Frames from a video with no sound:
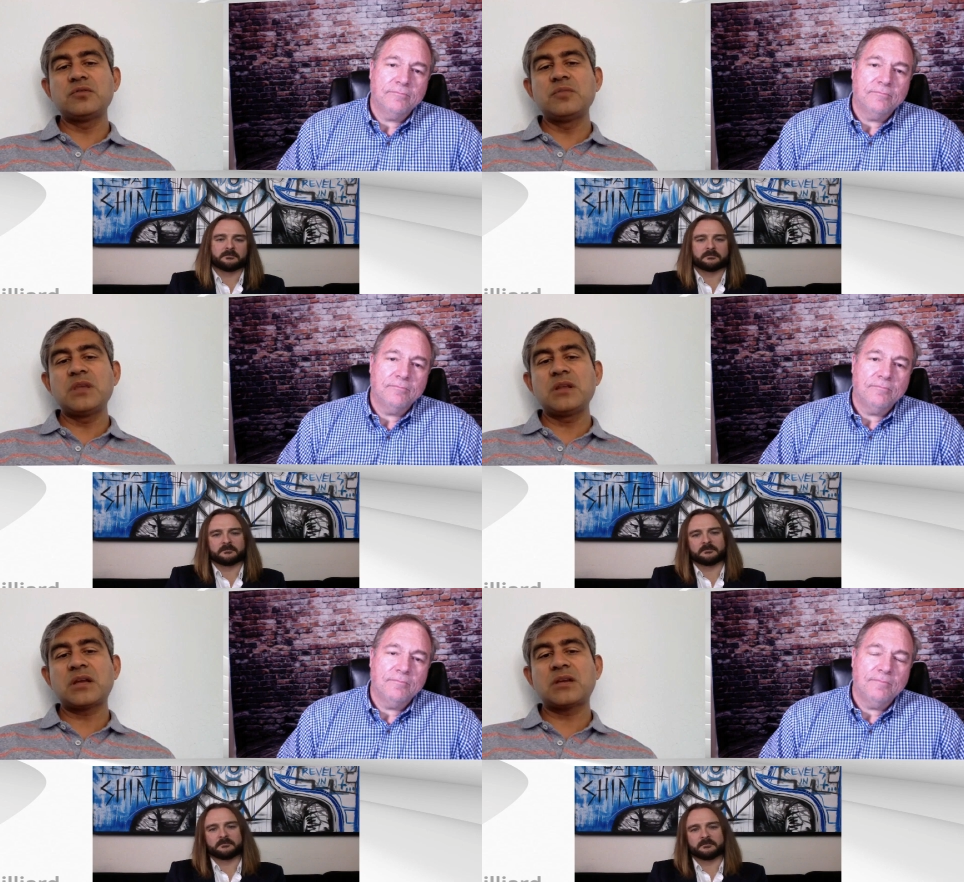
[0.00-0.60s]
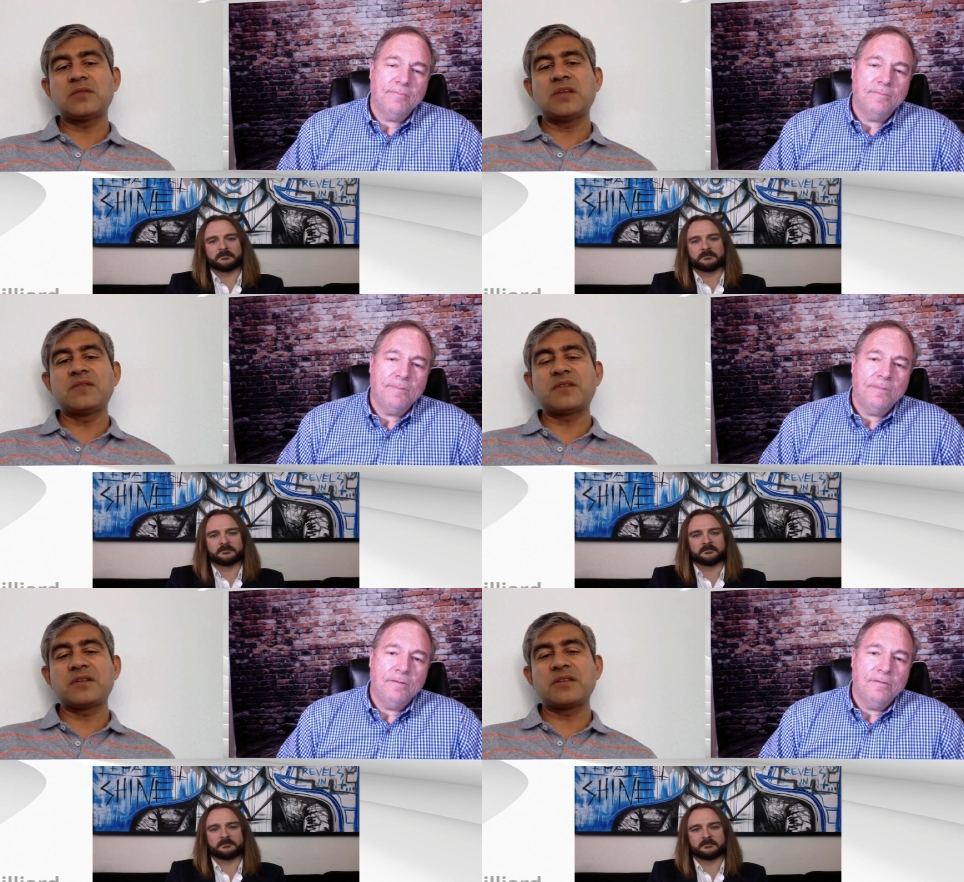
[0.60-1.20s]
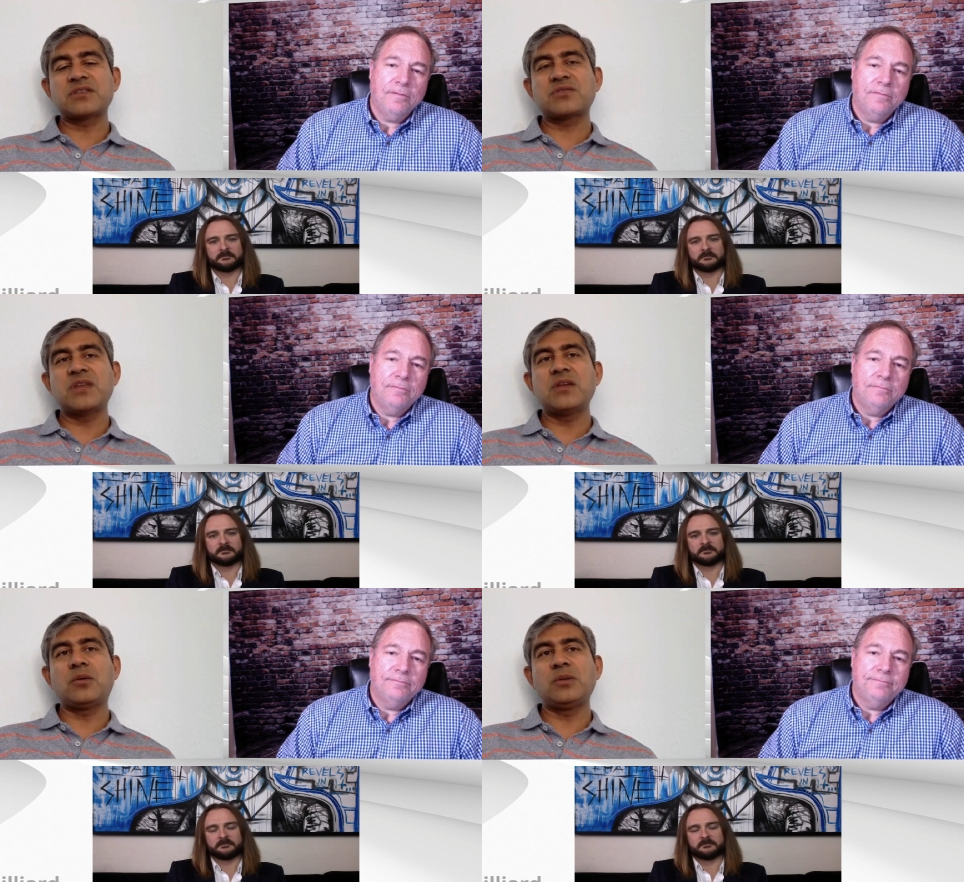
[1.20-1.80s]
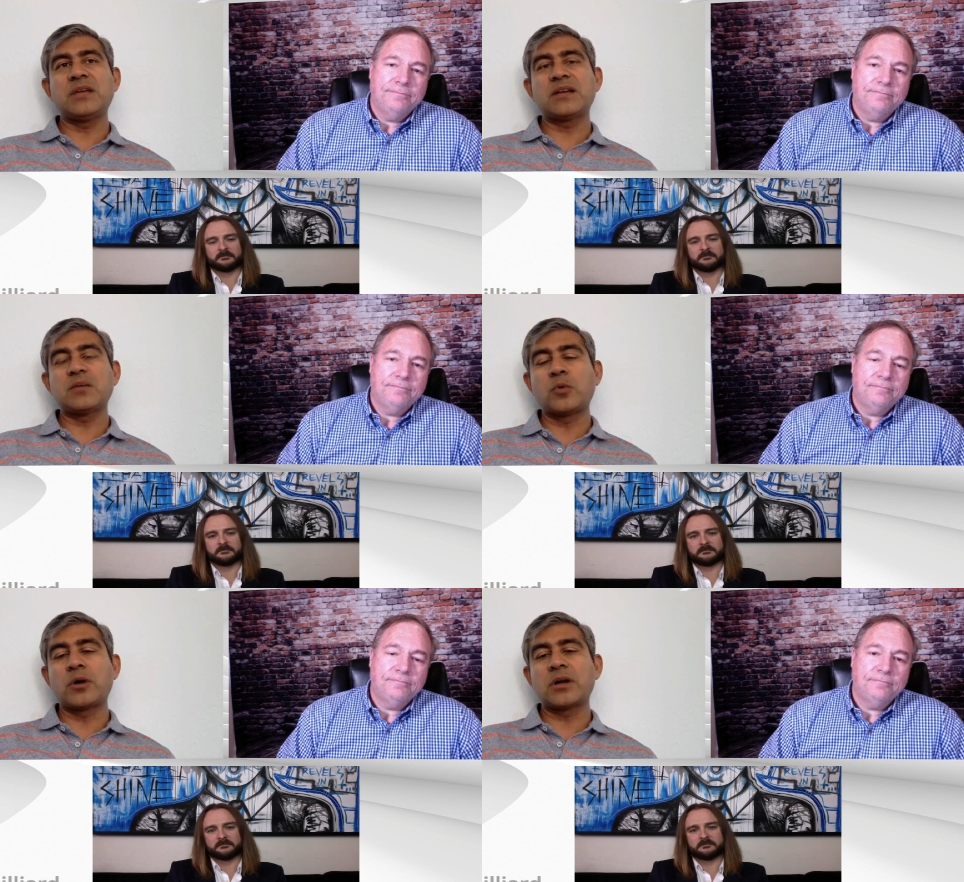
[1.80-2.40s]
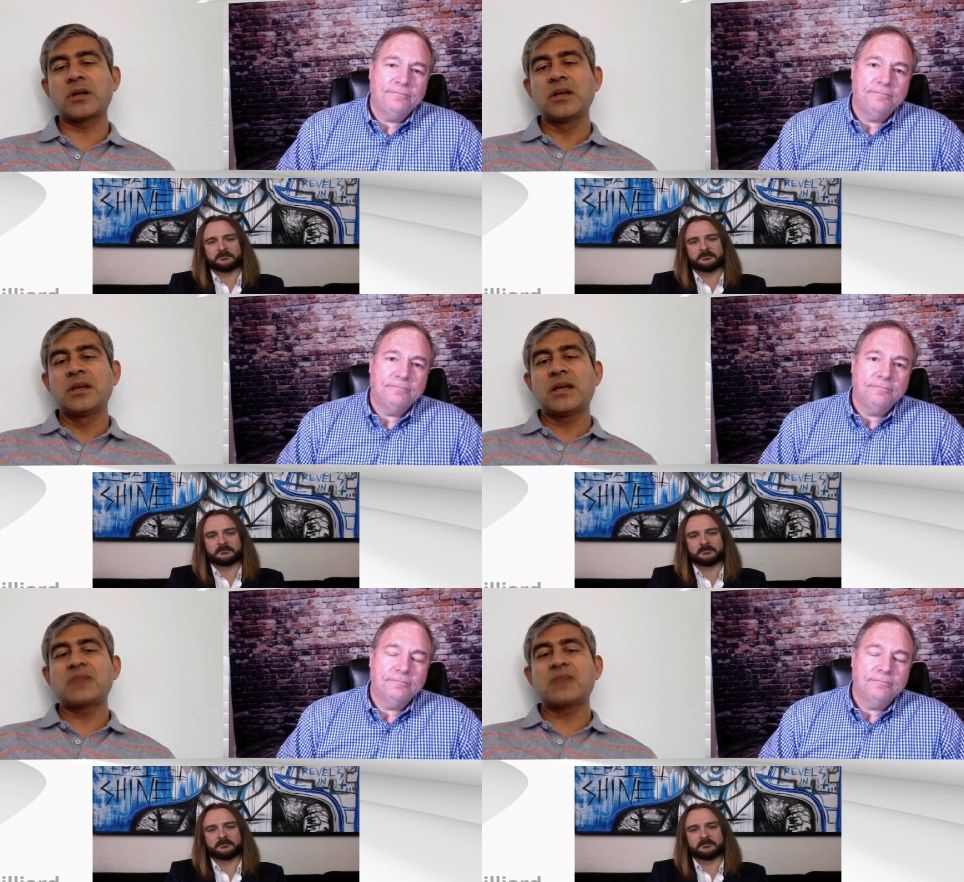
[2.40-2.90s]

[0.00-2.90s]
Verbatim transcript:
Speaker 1: of you being kind of in front of the screen all day at work